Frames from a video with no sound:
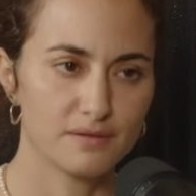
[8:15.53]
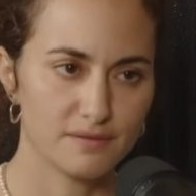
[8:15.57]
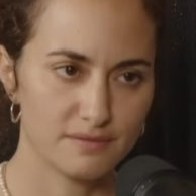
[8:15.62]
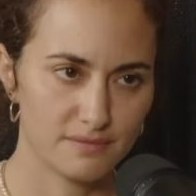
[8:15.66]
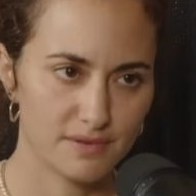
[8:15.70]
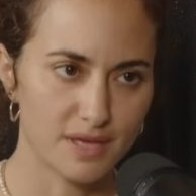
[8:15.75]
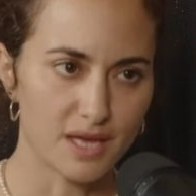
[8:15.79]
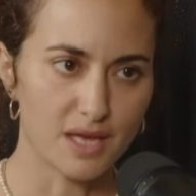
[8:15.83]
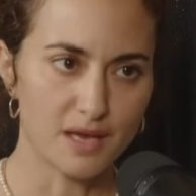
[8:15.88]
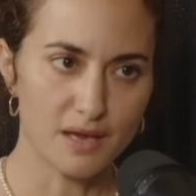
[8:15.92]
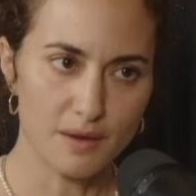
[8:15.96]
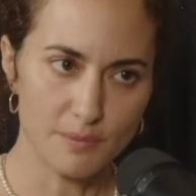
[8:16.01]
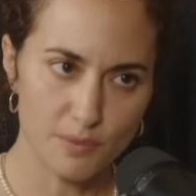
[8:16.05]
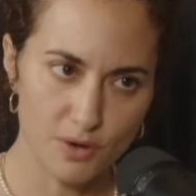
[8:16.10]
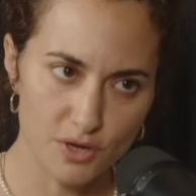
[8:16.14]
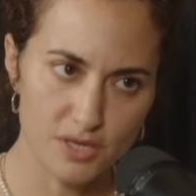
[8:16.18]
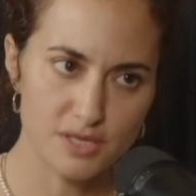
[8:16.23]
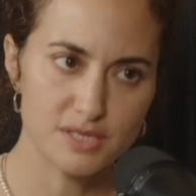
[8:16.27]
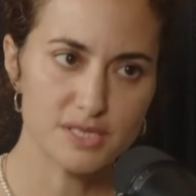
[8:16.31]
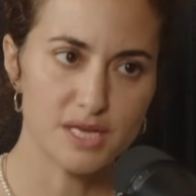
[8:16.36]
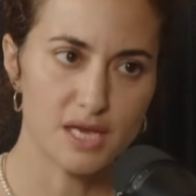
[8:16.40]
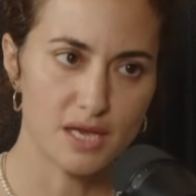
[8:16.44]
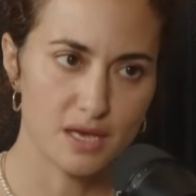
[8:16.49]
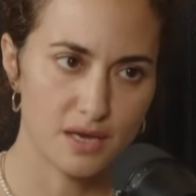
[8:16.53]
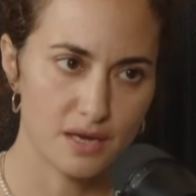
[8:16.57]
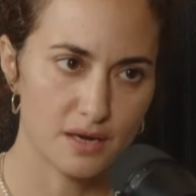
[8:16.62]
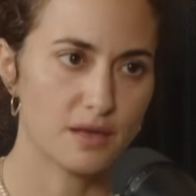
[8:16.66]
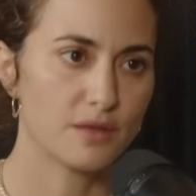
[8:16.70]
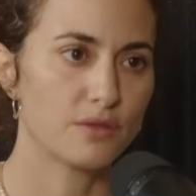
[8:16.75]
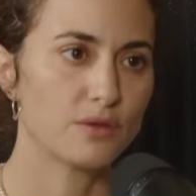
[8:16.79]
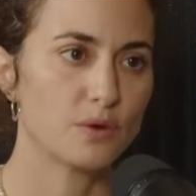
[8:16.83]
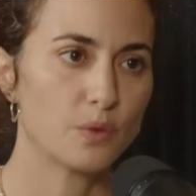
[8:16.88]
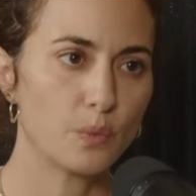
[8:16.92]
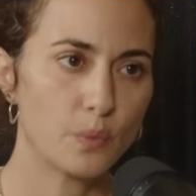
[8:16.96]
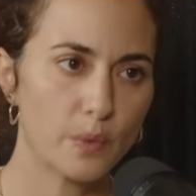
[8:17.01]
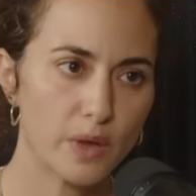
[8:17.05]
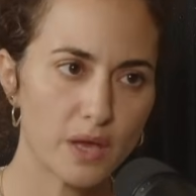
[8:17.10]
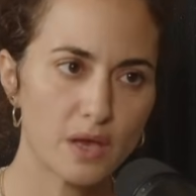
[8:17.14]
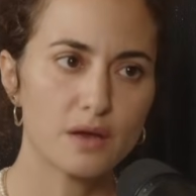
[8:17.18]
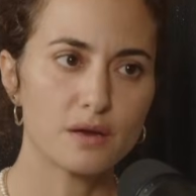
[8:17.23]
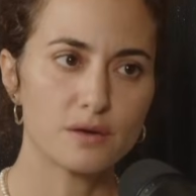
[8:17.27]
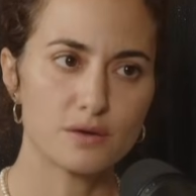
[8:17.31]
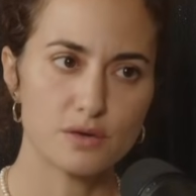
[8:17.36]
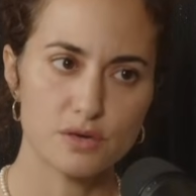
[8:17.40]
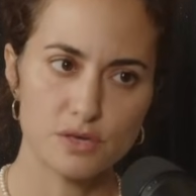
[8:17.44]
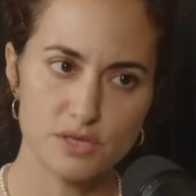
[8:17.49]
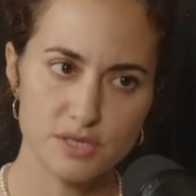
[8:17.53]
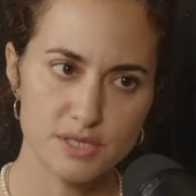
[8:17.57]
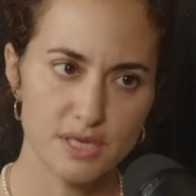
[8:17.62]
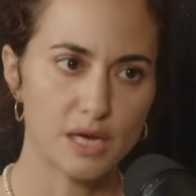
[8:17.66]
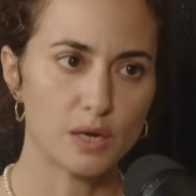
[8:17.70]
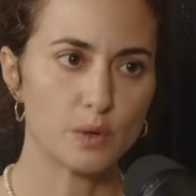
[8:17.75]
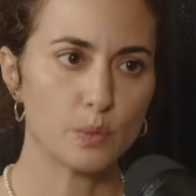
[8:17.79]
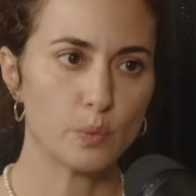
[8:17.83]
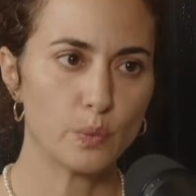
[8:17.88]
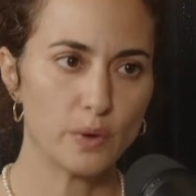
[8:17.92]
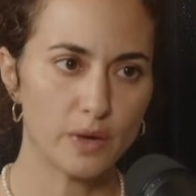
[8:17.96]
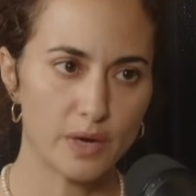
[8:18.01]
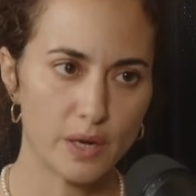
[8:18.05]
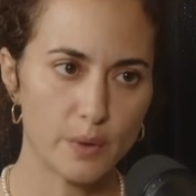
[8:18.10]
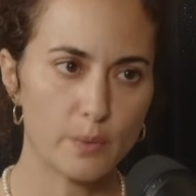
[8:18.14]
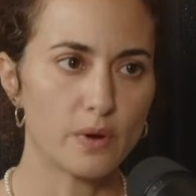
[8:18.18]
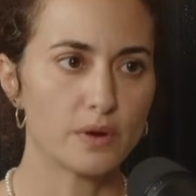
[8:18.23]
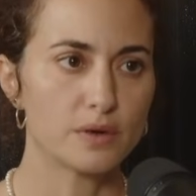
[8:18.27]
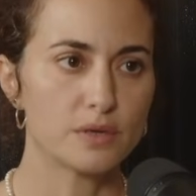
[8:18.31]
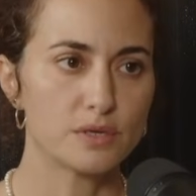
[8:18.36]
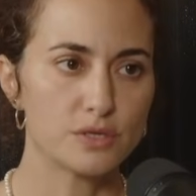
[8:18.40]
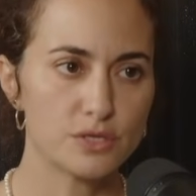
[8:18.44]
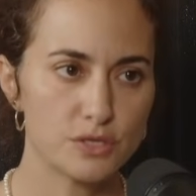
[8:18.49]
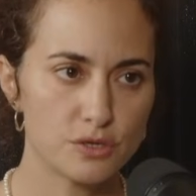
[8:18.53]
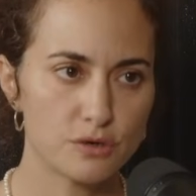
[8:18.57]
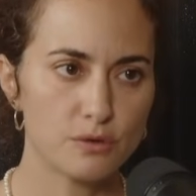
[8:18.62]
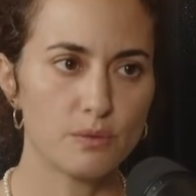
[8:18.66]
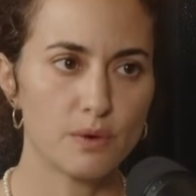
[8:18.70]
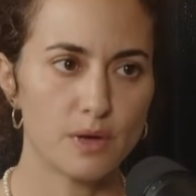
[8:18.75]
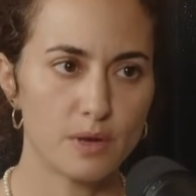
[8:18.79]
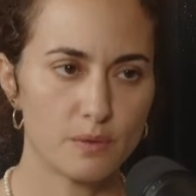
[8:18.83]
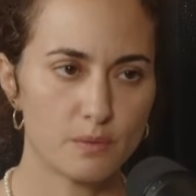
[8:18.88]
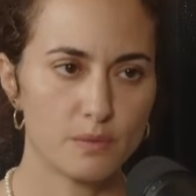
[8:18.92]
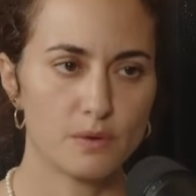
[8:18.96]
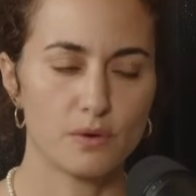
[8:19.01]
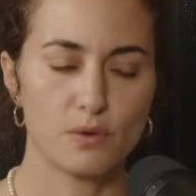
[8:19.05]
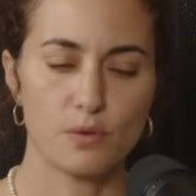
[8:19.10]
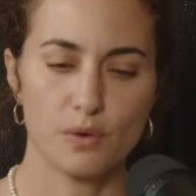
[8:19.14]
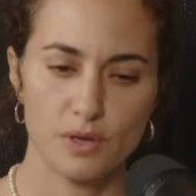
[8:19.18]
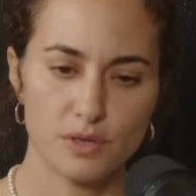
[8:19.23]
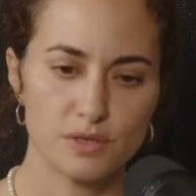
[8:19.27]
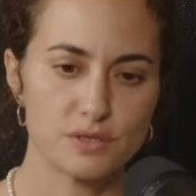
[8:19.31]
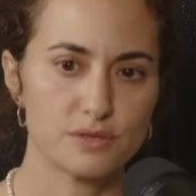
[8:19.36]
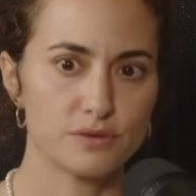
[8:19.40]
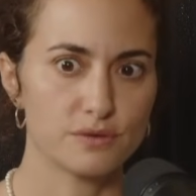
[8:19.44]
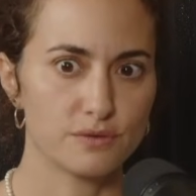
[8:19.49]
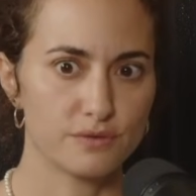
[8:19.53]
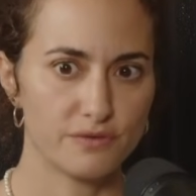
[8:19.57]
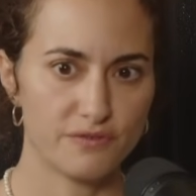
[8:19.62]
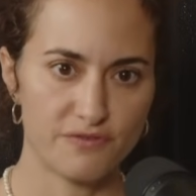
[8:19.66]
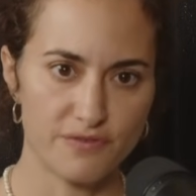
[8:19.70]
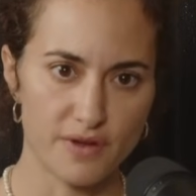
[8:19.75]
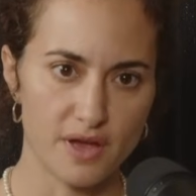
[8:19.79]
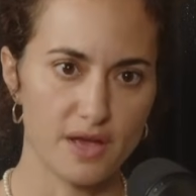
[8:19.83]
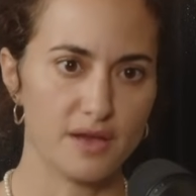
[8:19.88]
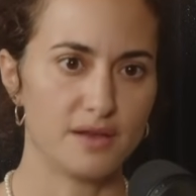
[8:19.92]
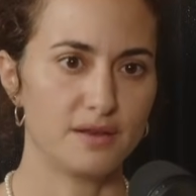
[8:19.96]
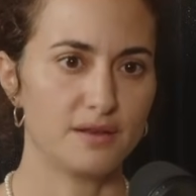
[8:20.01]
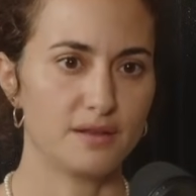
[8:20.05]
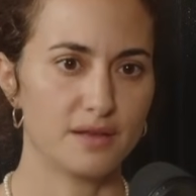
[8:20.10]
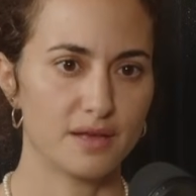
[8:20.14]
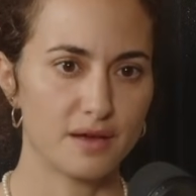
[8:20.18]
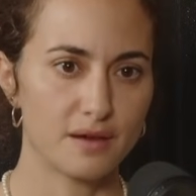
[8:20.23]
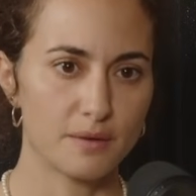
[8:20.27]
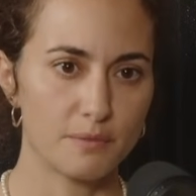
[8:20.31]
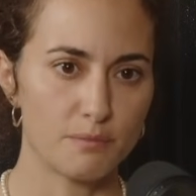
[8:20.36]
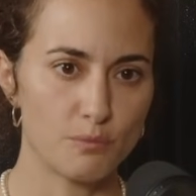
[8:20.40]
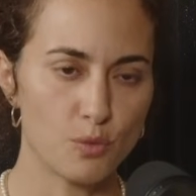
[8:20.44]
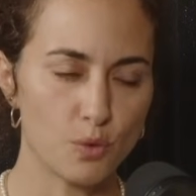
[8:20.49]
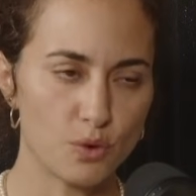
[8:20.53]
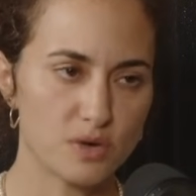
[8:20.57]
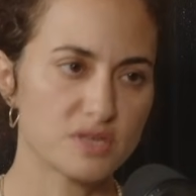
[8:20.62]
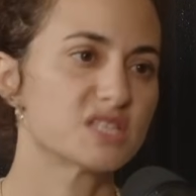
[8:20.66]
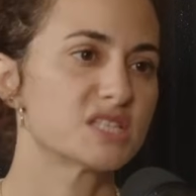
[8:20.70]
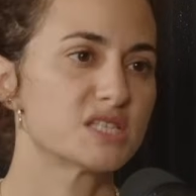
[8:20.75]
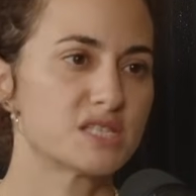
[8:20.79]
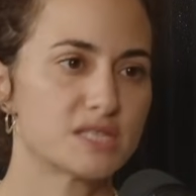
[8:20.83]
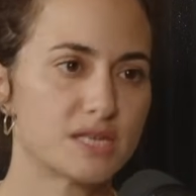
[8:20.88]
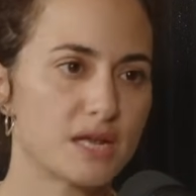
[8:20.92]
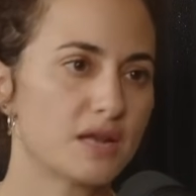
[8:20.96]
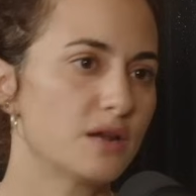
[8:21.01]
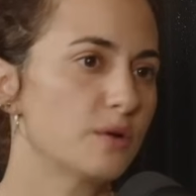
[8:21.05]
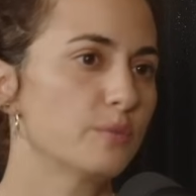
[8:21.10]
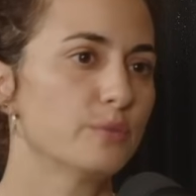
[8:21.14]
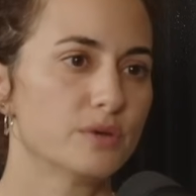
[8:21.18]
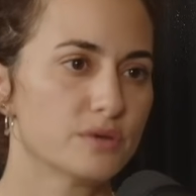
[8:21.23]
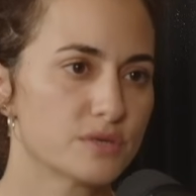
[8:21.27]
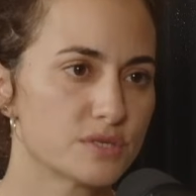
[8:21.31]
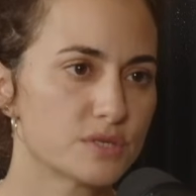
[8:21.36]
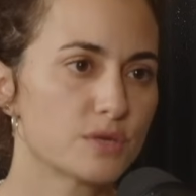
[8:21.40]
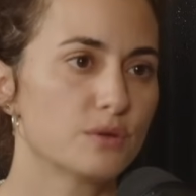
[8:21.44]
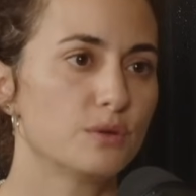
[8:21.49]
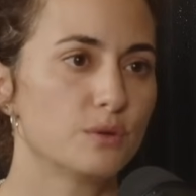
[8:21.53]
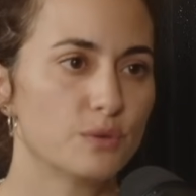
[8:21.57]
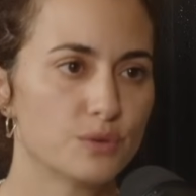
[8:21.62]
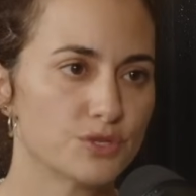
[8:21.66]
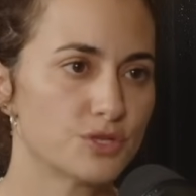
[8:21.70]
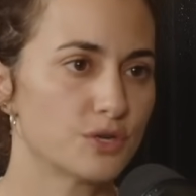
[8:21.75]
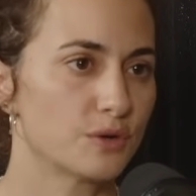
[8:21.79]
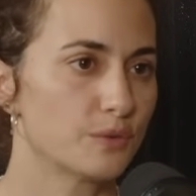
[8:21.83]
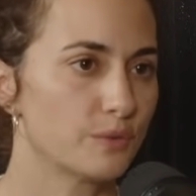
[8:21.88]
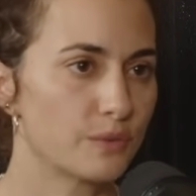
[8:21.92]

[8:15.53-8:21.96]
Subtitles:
I'm going to take another week, understand what I want to do, and we're going to find a more sustainable solution.